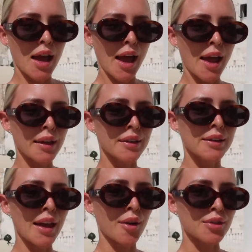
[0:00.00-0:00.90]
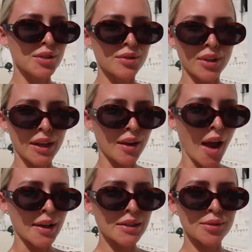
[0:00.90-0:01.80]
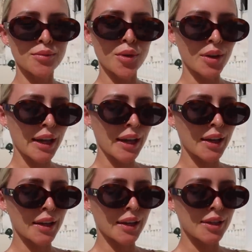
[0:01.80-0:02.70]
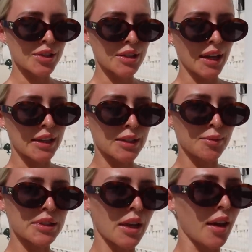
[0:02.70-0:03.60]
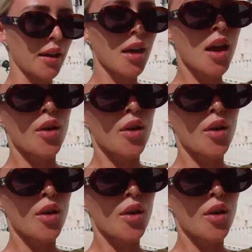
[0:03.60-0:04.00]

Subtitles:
And yeah, it was just a really nice morning, just getting some sun.